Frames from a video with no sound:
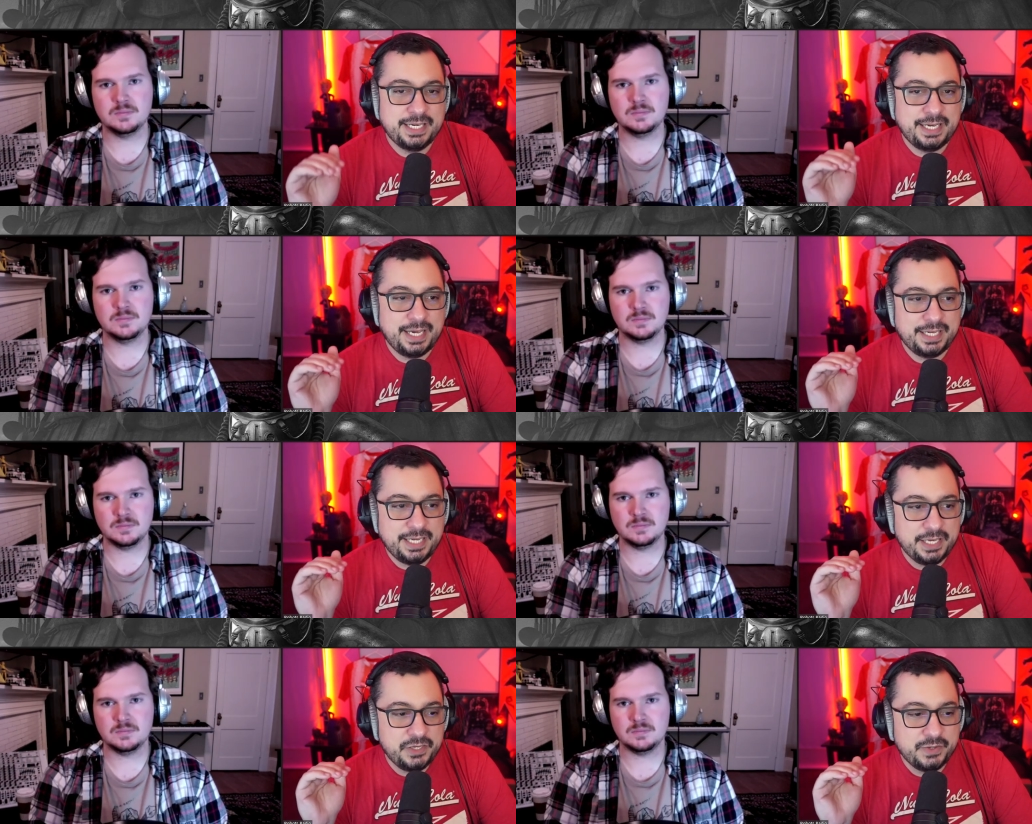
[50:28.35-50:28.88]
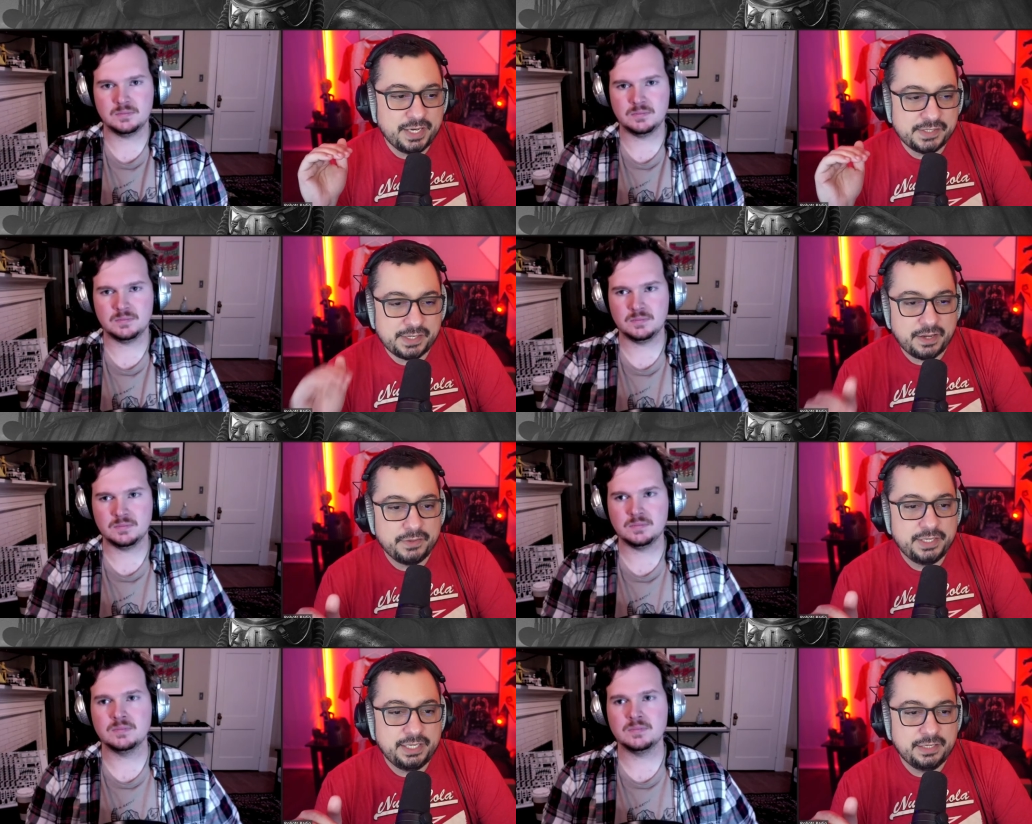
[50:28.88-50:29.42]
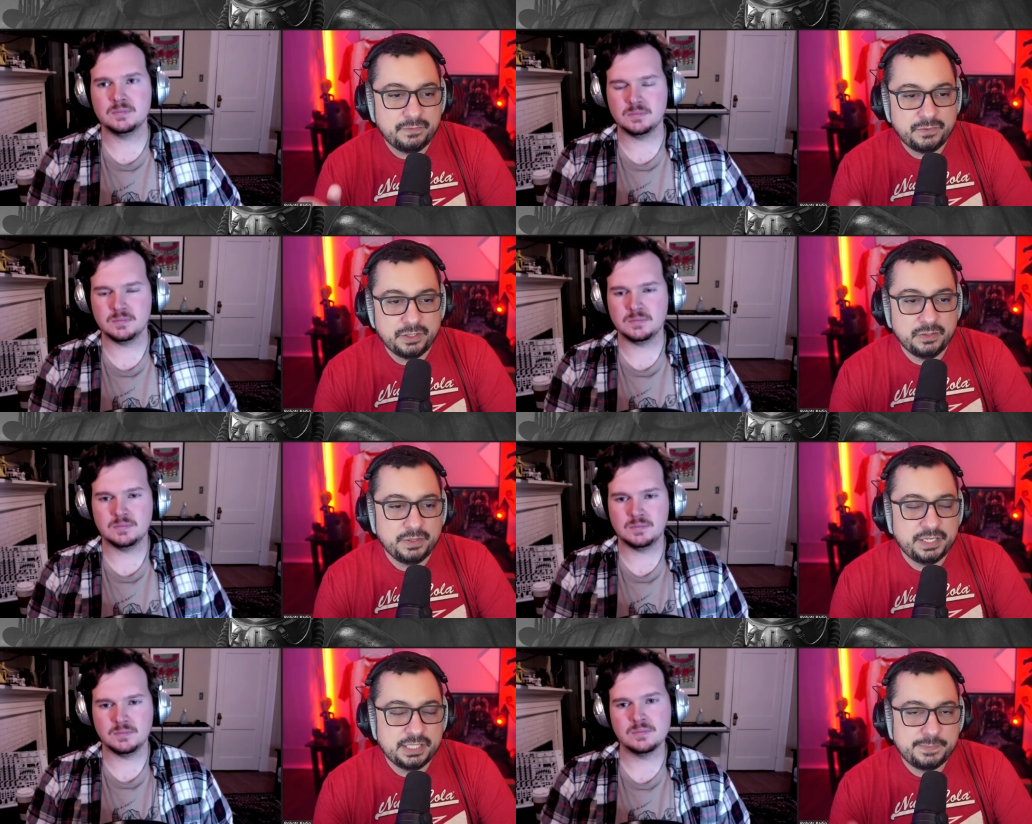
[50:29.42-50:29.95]
Speaker 1: and get you guys all the
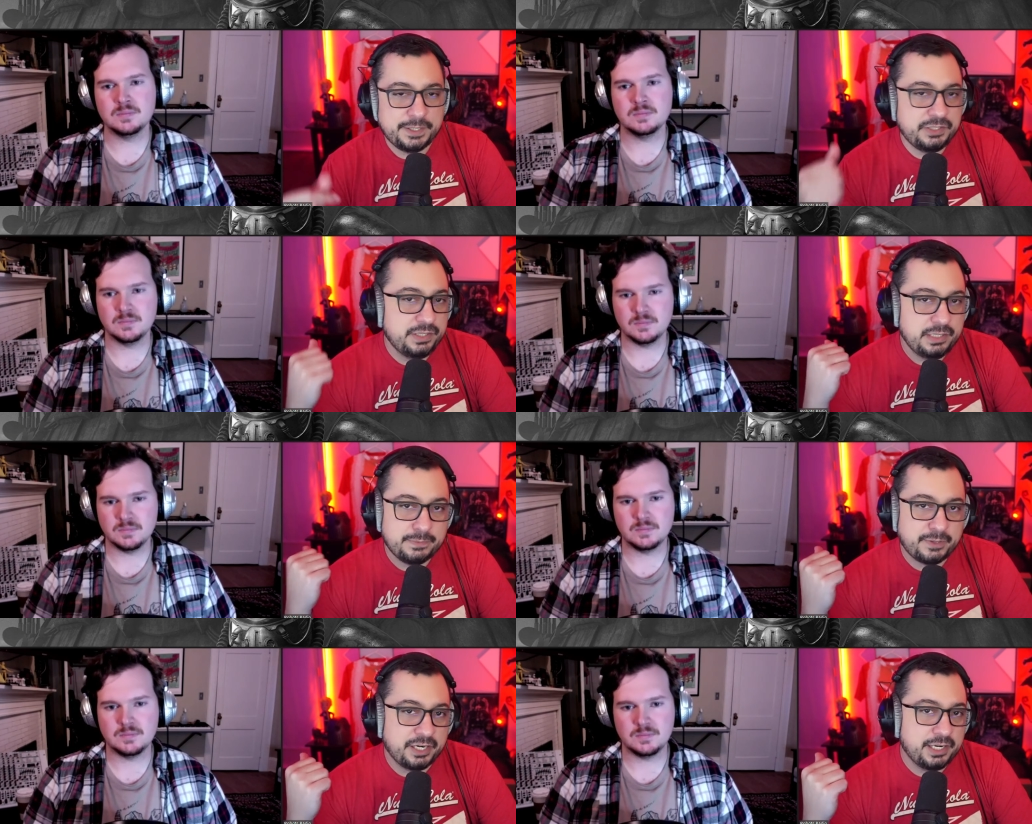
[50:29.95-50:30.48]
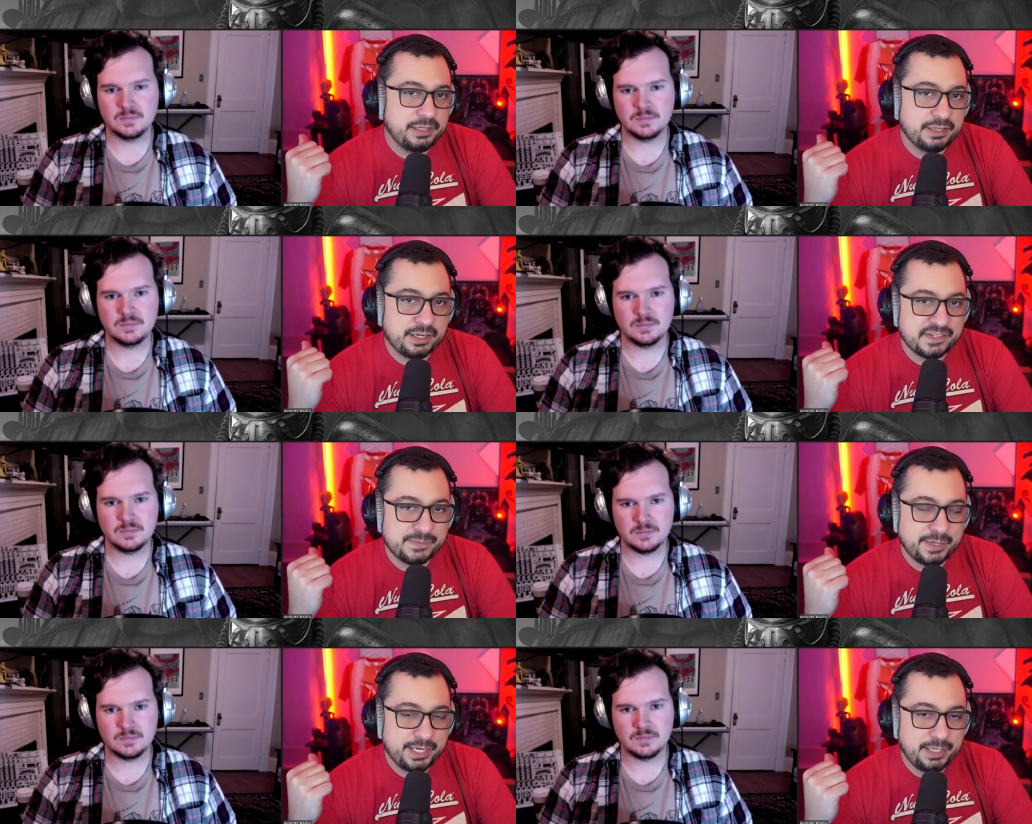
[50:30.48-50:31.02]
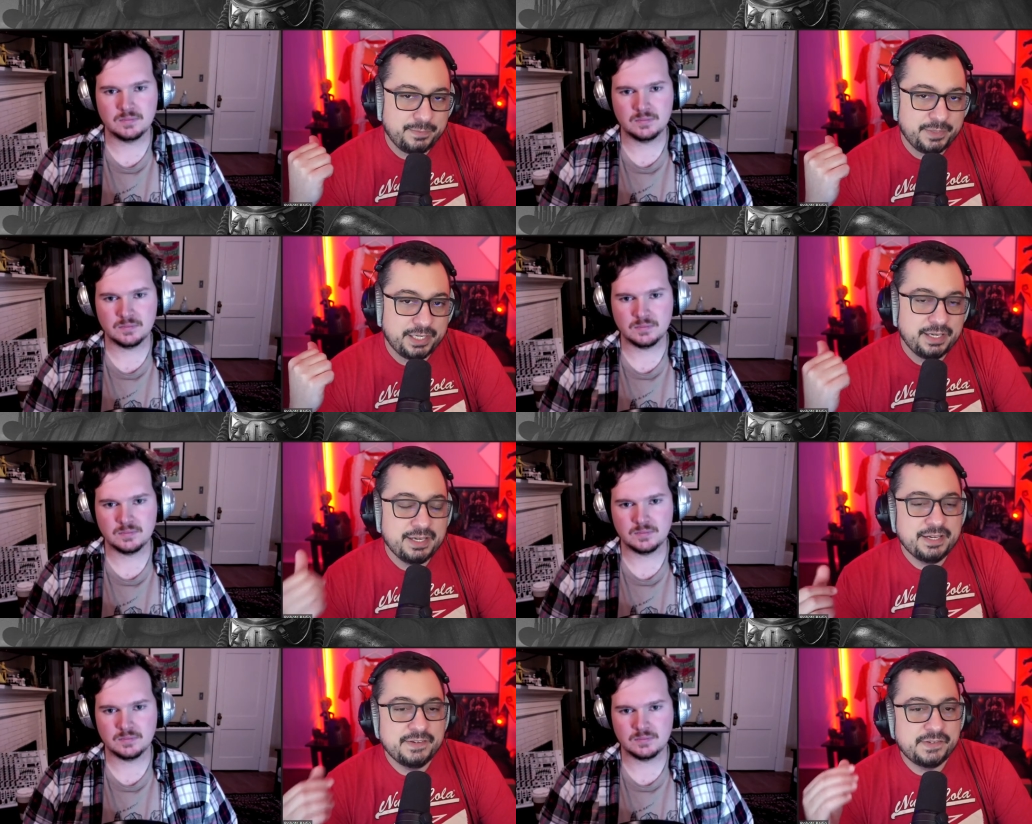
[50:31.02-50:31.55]
info and especially the barking dogs behind me.
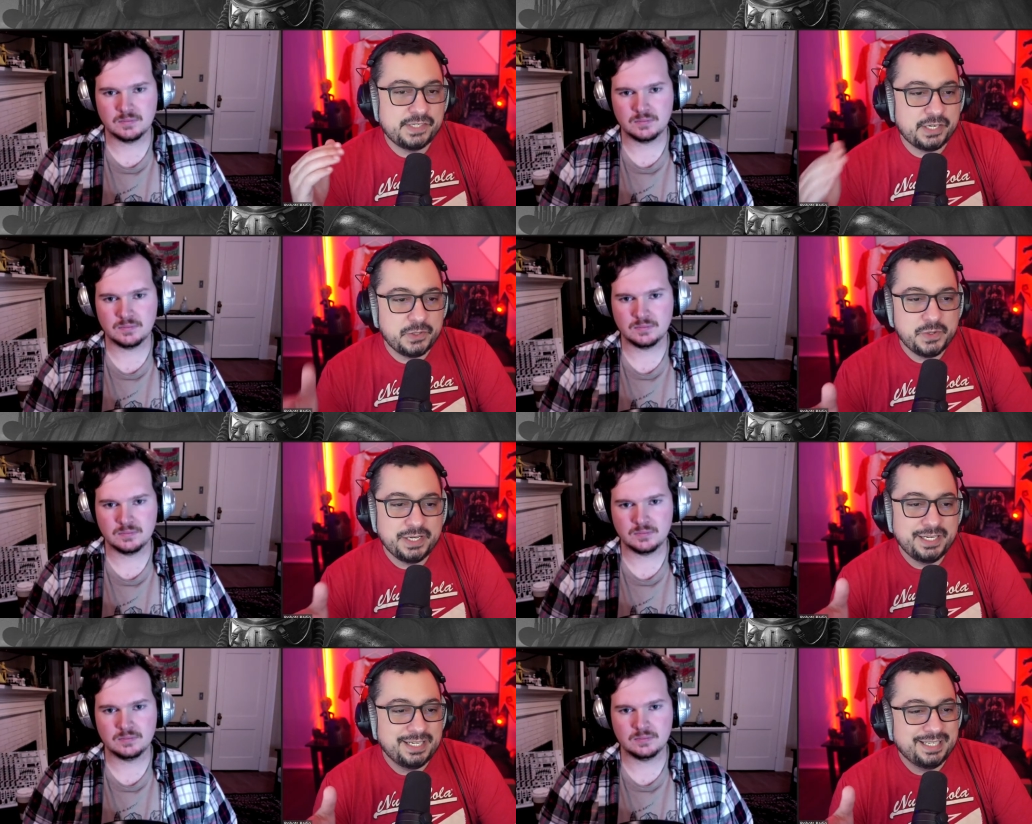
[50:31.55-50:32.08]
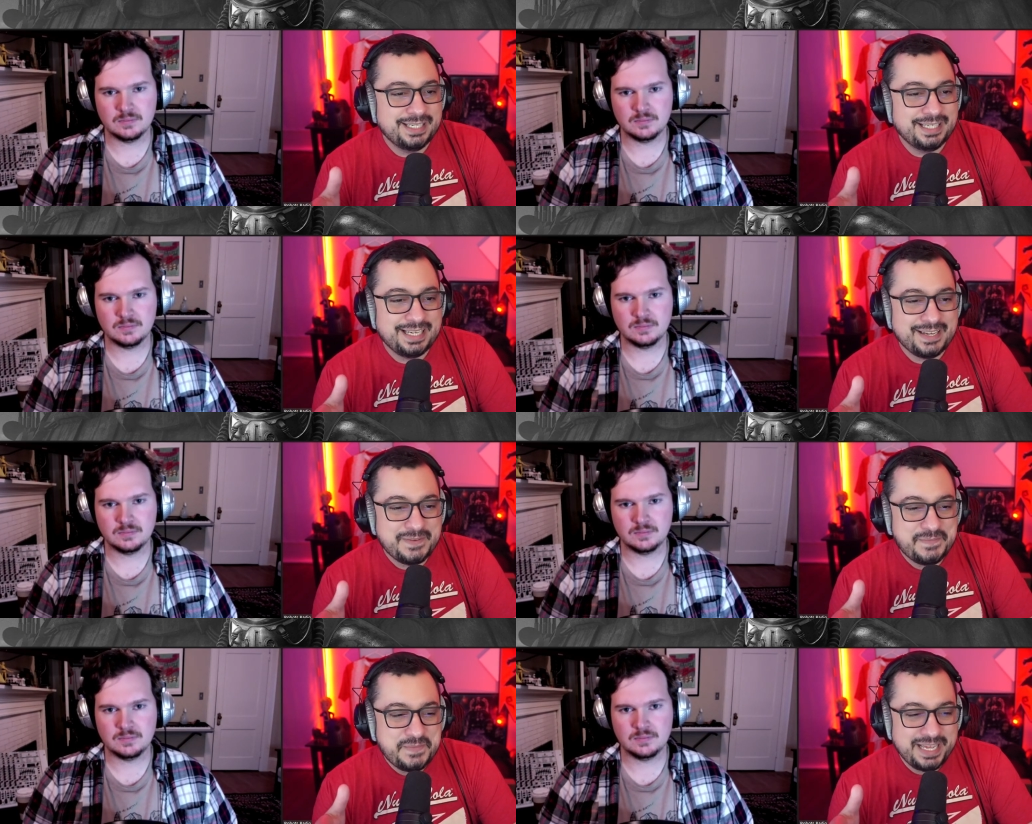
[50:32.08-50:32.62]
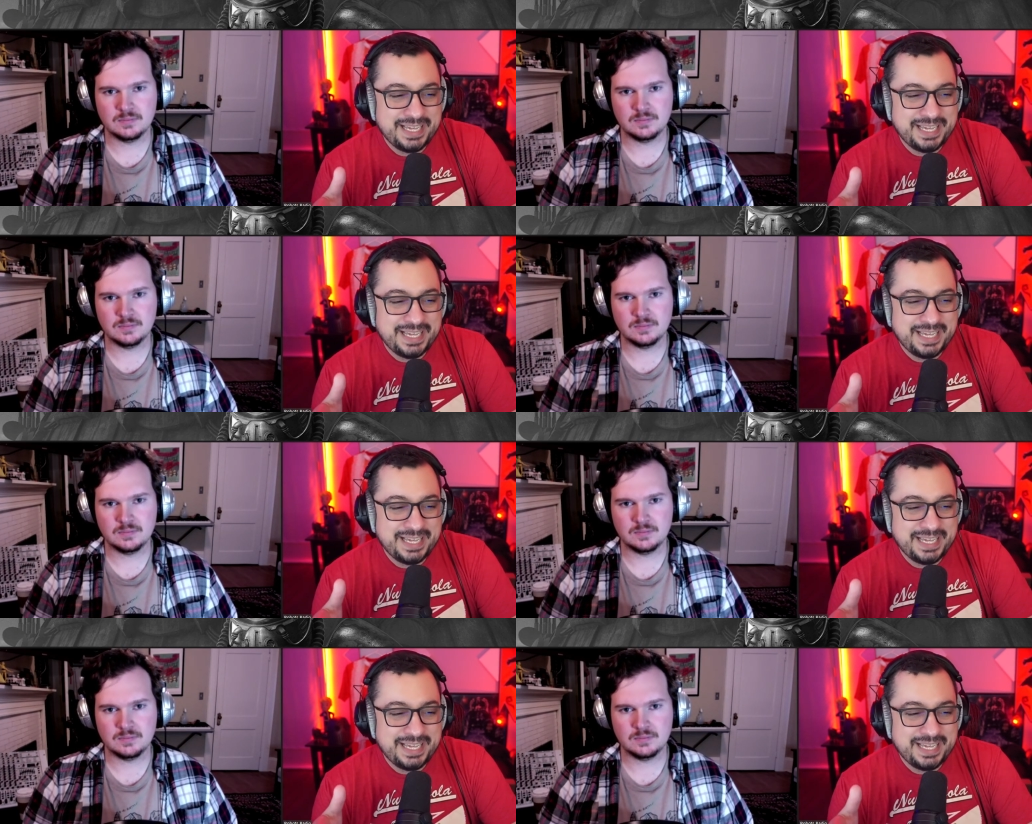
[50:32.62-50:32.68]
So um,